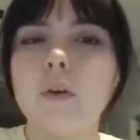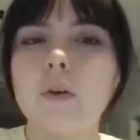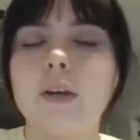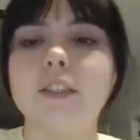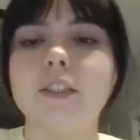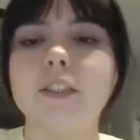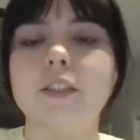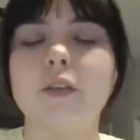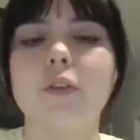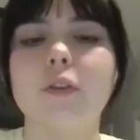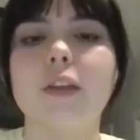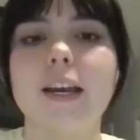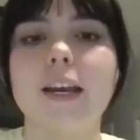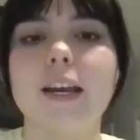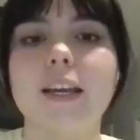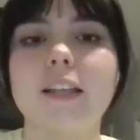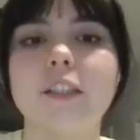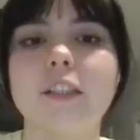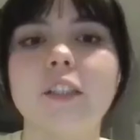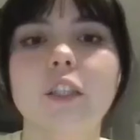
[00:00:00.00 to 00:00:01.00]
And so that
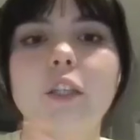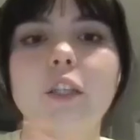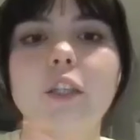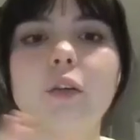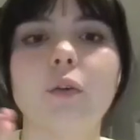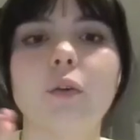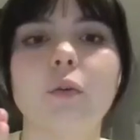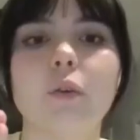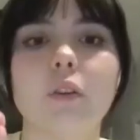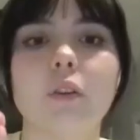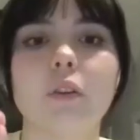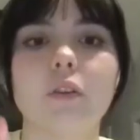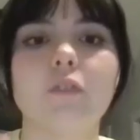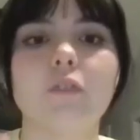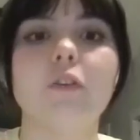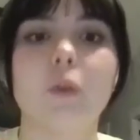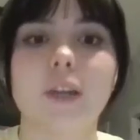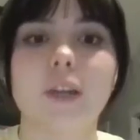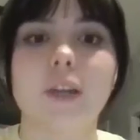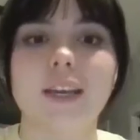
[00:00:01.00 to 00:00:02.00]
can skew the
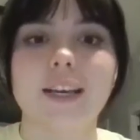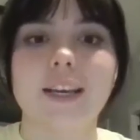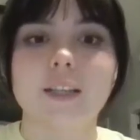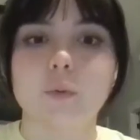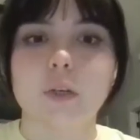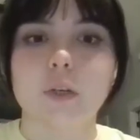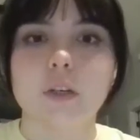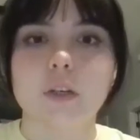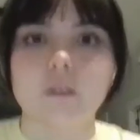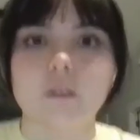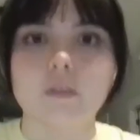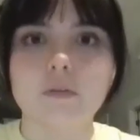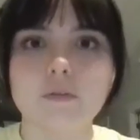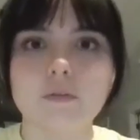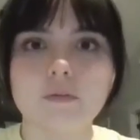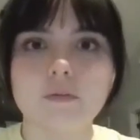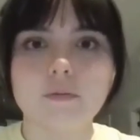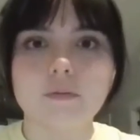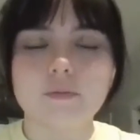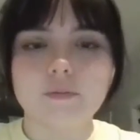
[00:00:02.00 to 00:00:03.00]
voting as well.
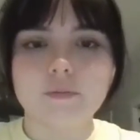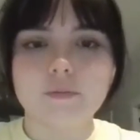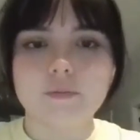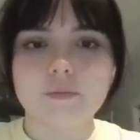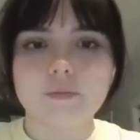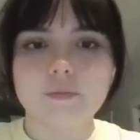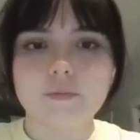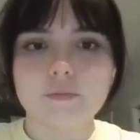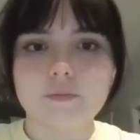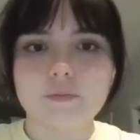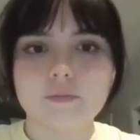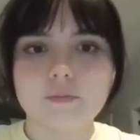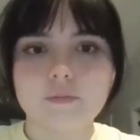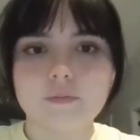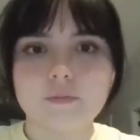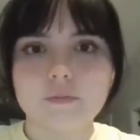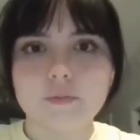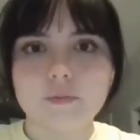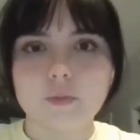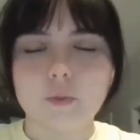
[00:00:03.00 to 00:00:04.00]

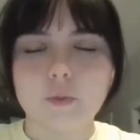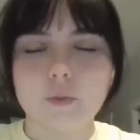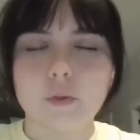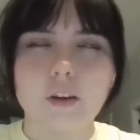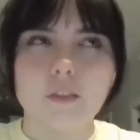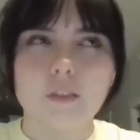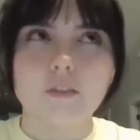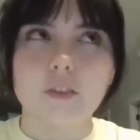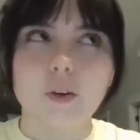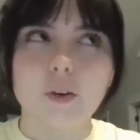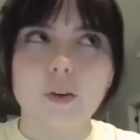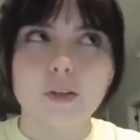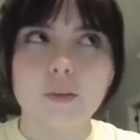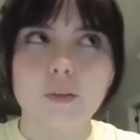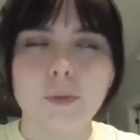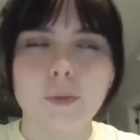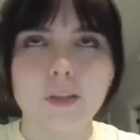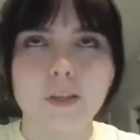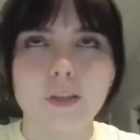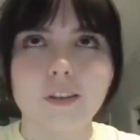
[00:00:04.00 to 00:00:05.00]
Or not the
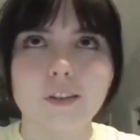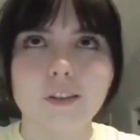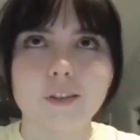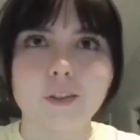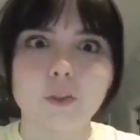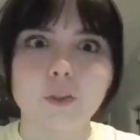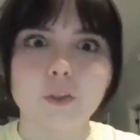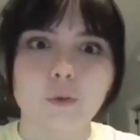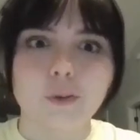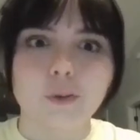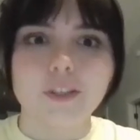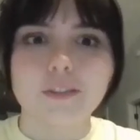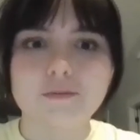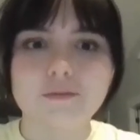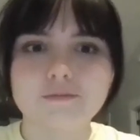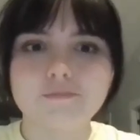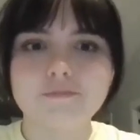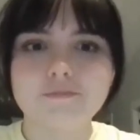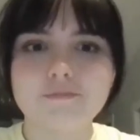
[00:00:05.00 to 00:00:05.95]
voting, but the scoring.